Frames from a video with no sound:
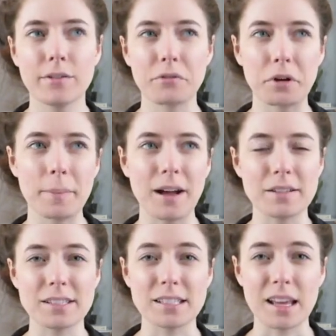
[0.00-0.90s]
for
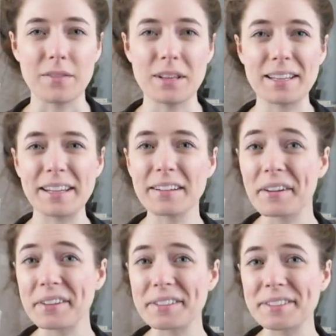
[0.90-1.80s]
about
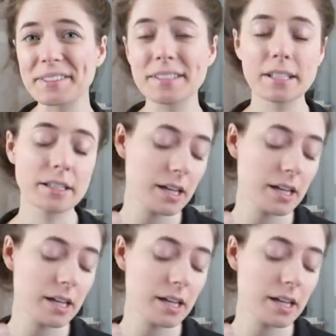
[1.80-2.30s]
$70.